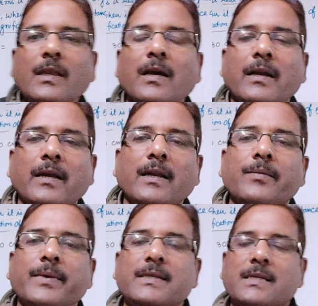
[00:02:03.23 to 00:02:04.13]
Real
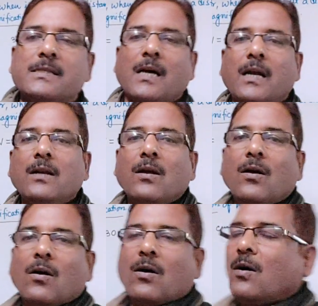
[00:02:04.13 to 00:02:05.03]
images are
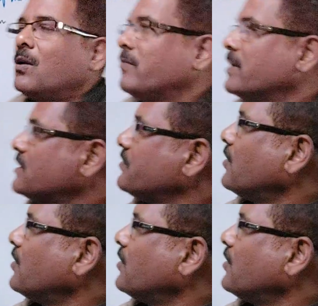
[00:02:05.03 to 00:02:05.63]
always